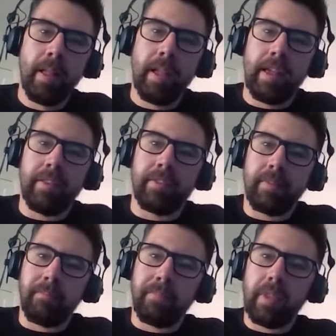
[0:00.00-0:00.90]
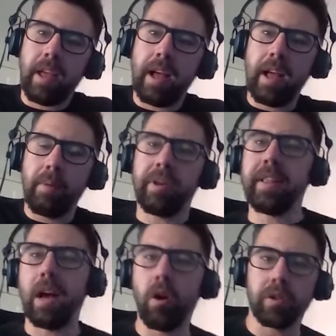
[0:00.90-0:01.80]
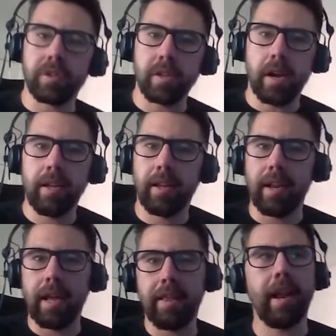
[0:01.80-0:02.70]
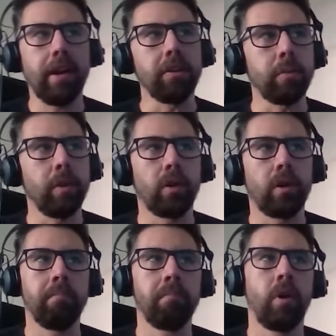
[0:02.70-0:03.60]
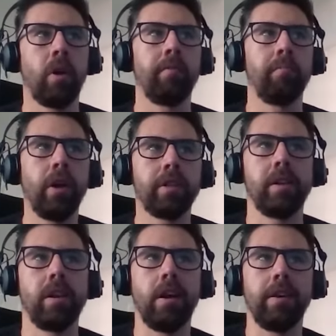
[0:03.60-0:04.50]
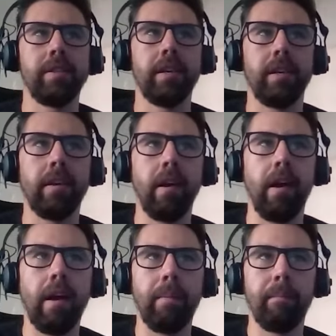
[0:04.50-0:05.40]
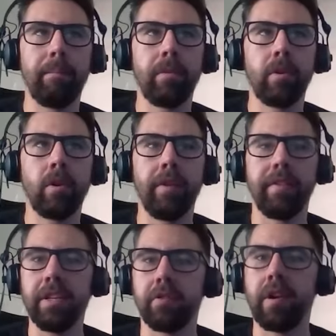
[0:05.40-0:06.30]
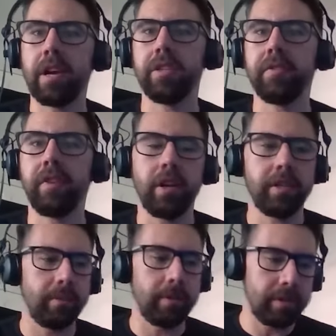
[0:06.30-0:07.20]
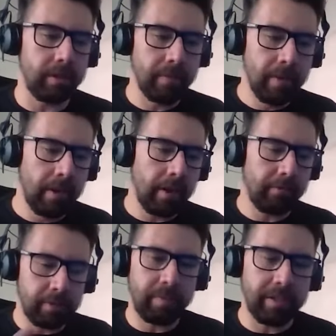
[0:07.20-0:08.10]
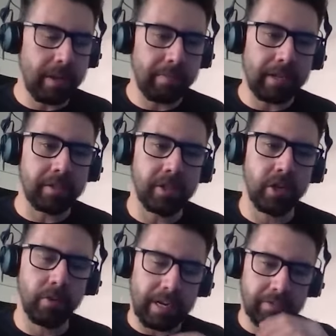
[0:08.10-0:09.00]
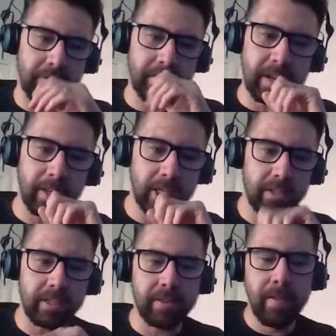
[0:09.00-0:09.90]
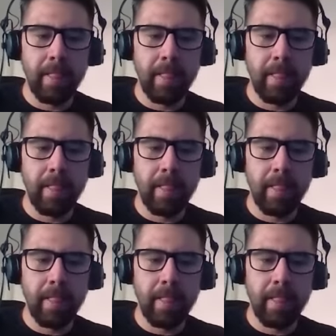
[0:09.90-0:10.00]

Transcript: is bring that on site, and then how do we look at kind of personalizing um, kind of interactions for customers? And, and if we bring that back to Turtle Wax for a second, is